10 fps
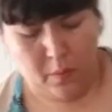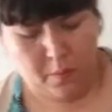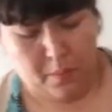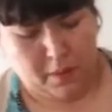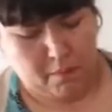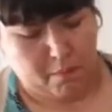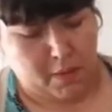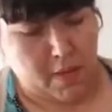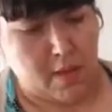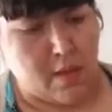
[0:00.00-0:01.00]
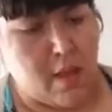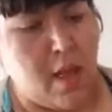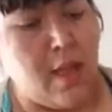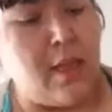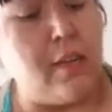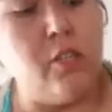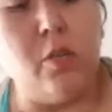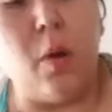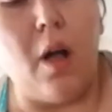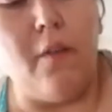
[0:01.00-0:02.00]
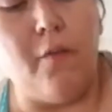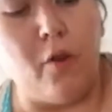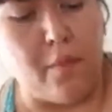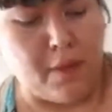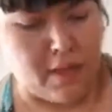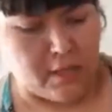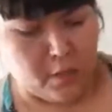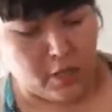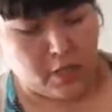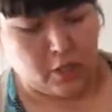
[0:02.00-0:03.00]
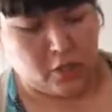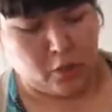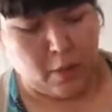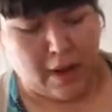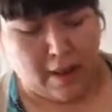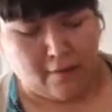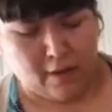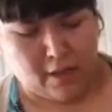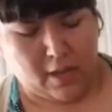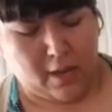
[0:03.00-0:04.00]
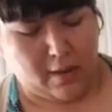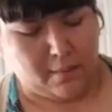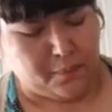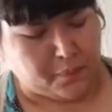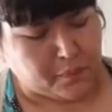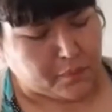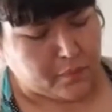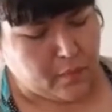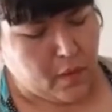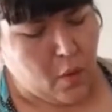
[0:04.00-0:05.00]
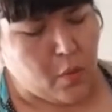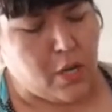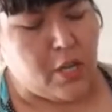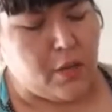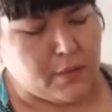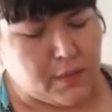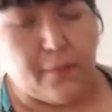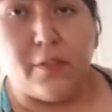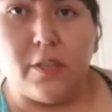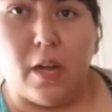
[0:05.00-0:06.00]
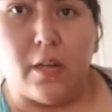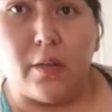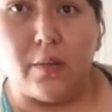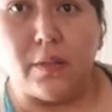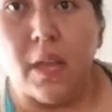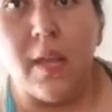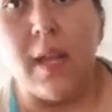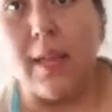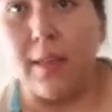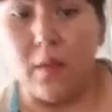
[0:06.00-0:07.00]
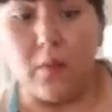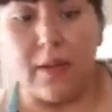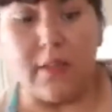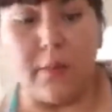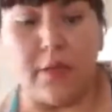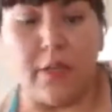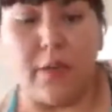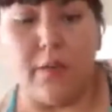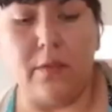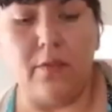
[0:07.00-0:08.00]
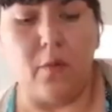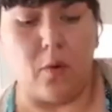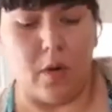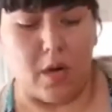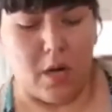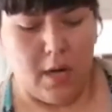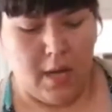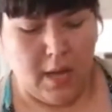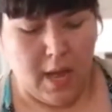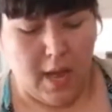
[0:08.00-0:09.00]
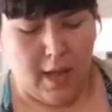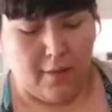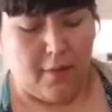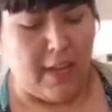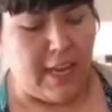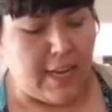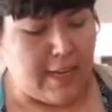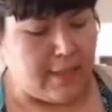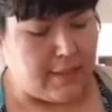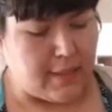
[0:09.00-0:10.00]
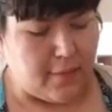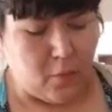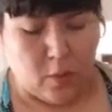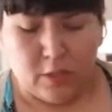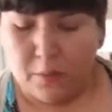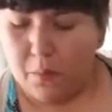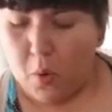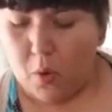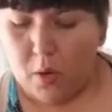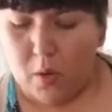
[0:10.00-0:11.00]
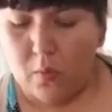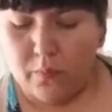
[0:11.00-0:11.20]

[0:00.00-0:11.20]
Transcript: I'm gonna do all 4 because we're gonna shred everything. We're gonna use some for tacos, and then the rest we're gonna use for fajitas for tomorrow.